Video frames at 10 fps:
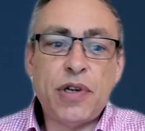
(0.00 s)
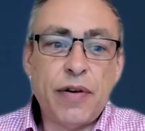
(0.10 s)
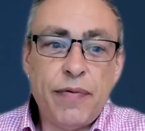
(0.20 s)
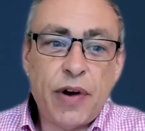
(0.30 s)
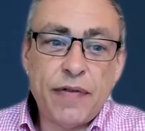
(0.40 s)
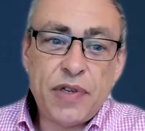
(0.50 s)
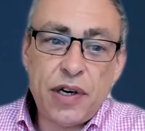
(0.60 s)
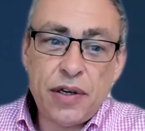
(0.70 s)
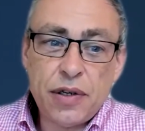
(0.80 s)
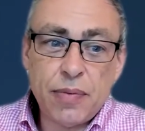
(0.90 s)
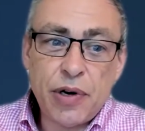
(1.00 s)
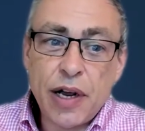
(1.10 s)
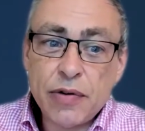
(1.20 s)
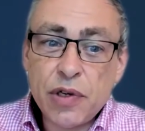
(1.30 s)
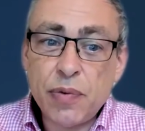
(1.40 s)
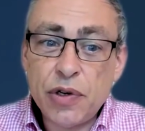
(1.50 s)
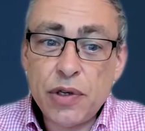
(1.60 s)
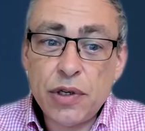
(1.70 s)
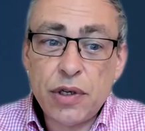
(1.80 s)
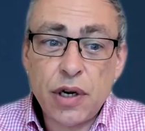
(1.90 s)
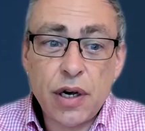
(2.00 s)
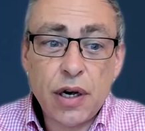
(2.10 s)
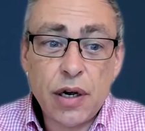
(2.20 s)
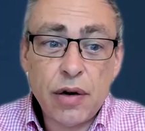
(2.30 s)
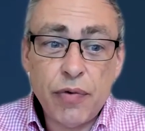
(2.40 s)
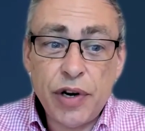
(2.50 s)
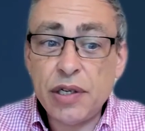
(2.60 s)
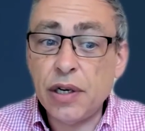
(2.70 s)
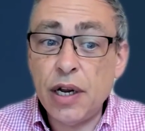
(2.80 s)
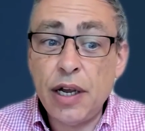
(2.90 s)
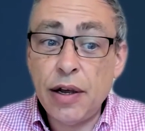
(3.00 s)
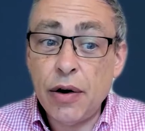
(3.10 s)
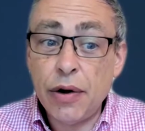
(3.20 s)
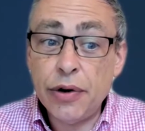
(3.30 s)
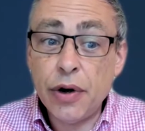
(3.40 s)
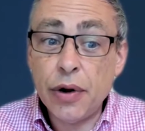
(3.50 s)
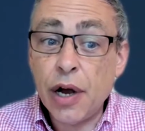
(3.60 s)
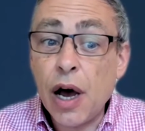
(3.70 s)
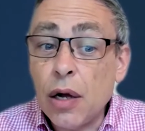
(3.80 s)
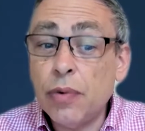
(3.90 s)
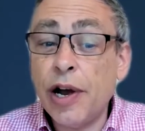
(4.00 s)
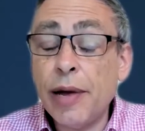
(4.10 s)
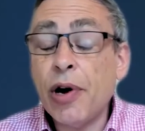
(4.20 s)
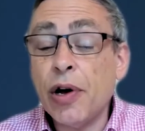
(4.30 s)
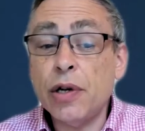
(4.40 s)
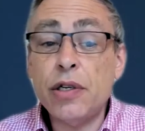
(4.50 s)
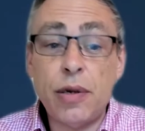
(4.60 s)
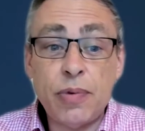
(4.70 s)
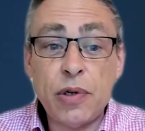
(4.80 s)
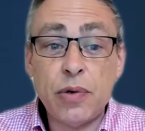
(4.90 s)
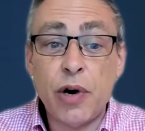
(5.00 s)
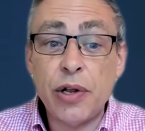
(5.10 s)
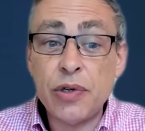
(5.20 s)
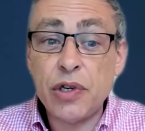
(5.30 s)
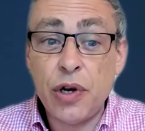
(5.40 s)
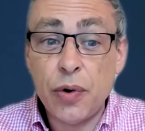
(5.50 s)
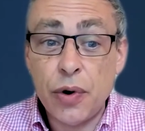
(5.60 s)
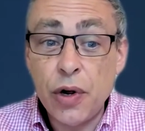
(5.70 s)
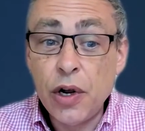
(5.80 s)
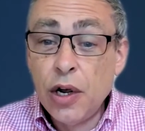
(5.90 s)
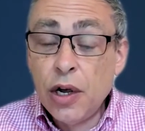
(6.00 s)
I've seen some announcements recently on hardware partnerships as well. So you're